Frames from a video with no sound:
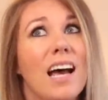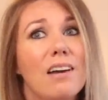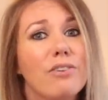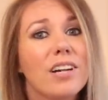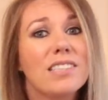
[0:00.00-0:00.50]

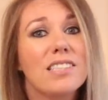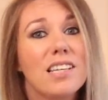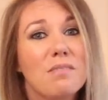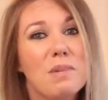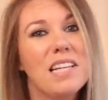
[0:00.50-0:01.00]
I forgot to
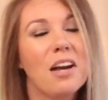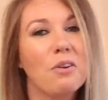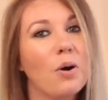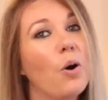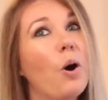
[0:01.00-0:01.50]
take meat
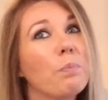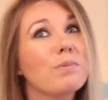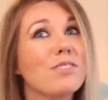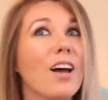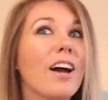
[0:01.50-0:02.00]
out. Oh,
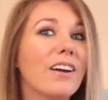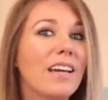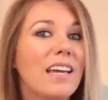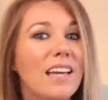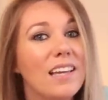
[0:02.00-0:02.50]

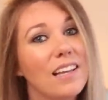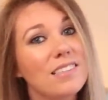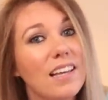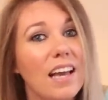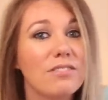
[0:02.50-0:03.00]
sorry.
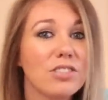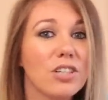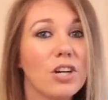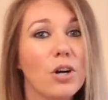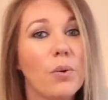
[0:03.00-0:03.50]
Guess I have to
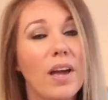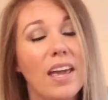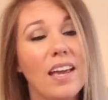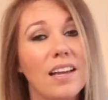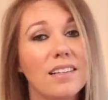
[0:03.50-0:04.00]
go
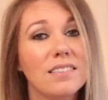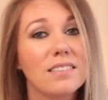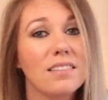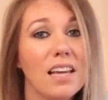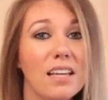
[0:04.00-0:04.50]
and
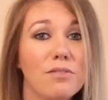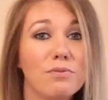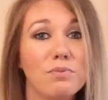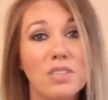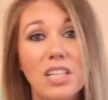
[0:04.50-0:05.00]
get
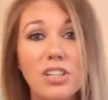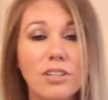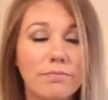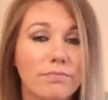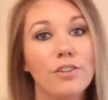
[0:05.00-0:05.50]

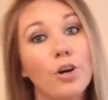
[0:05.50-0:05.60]
dinner.